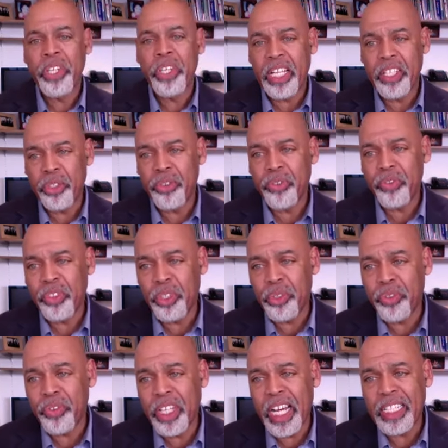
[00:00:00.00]
and
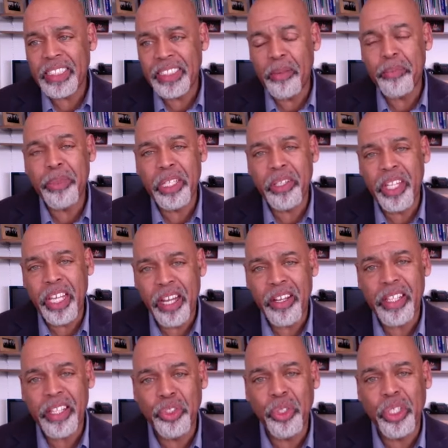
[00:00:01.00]
you've got something there
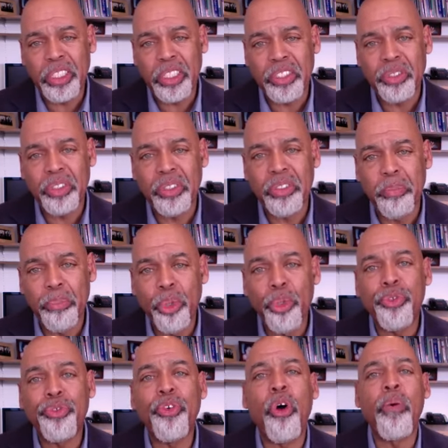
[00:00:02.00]
that you can
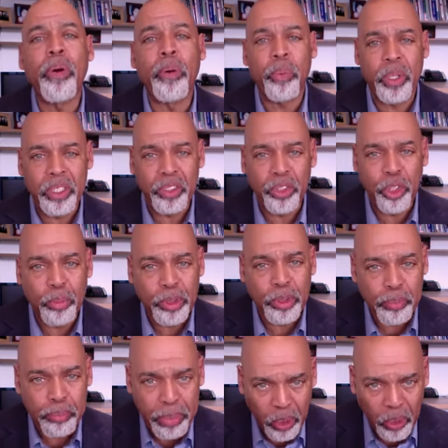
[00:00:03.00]
move forward with in terms
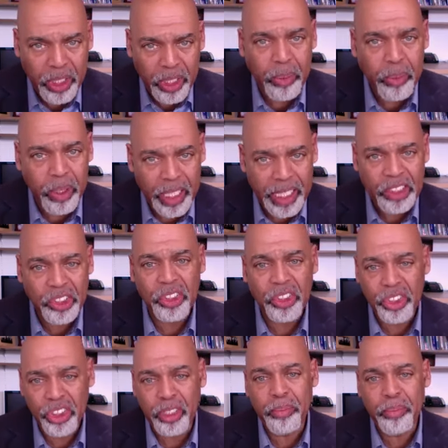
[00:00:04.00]
of building a
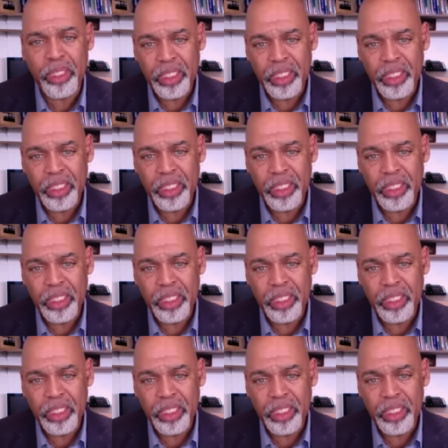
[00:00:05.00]
relationship.